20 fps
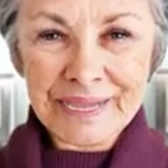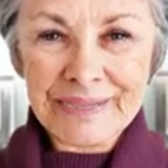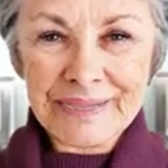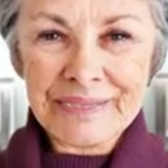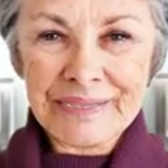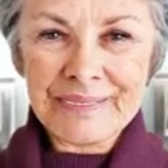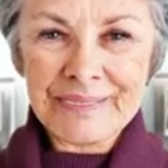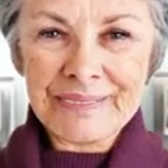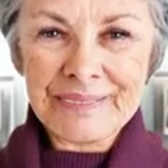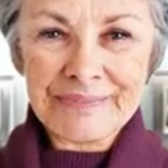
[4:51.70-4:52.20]
By
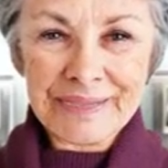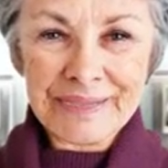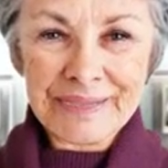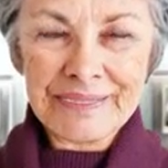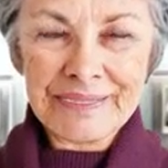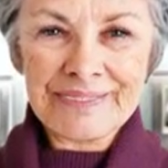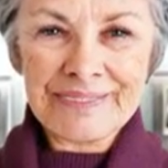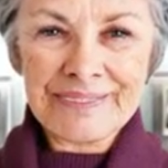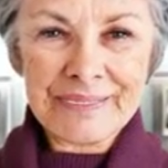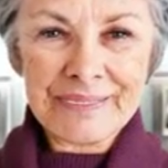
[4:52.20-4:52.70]
the end of the
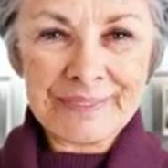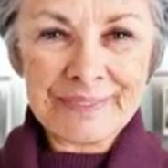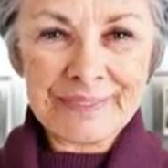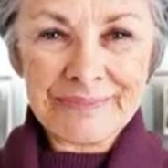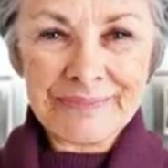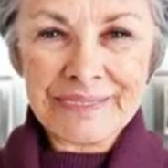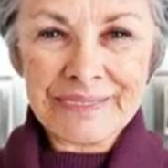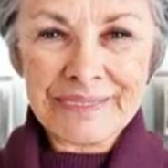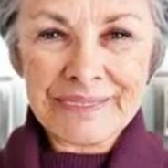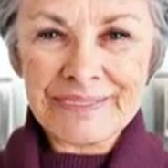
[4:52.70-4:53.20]
second
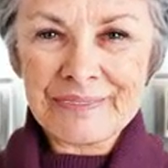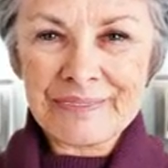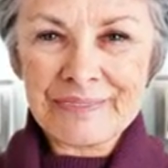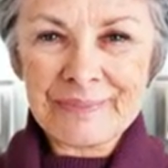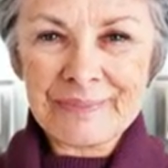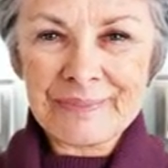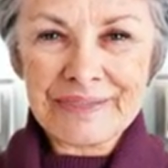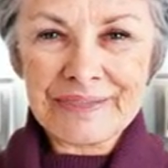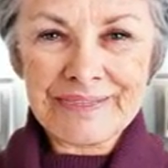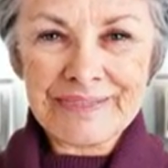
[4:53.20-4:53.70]
trimester
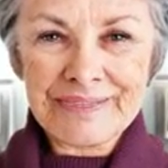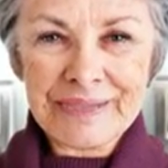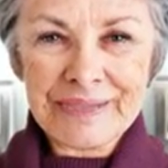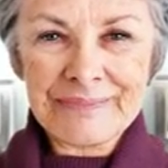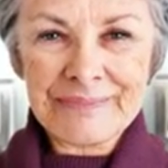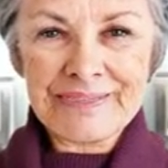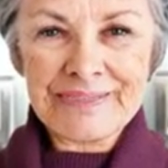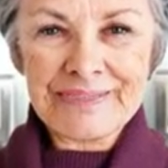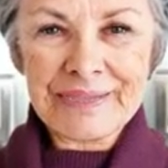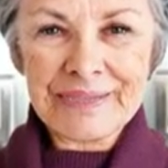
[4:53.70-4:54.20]
you will
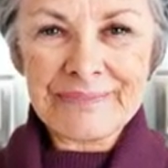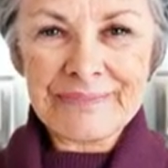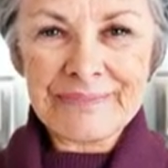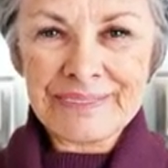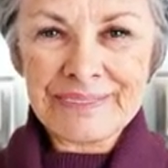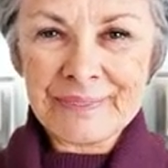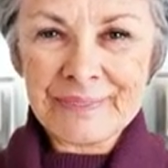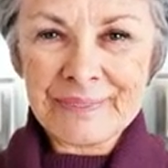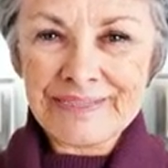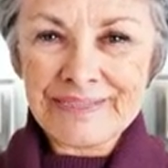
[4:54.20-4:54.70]
even be
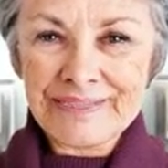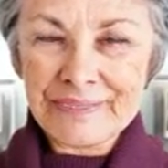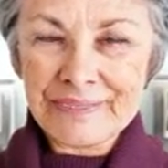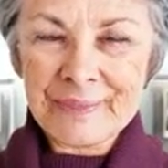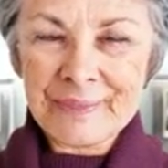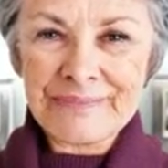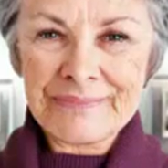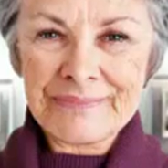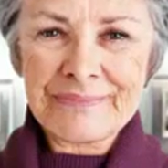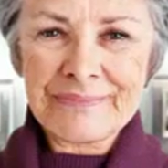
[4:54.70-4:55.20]
able to feel
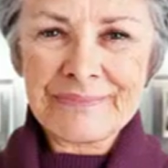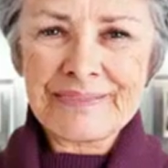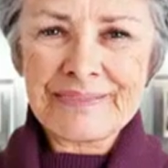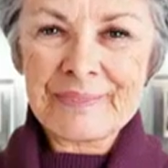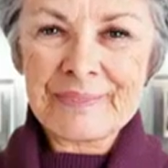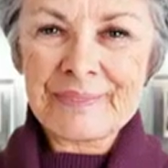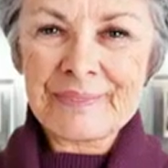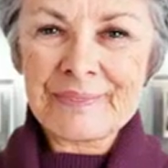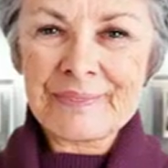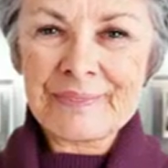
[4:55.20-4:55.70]
your baby
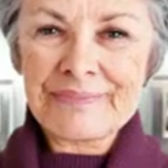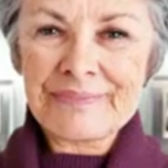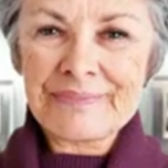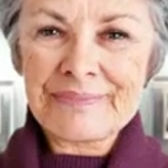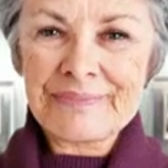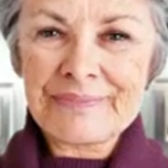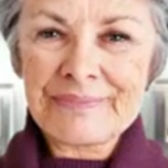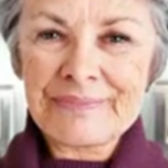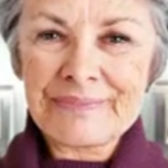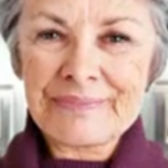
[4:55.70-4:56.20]
move,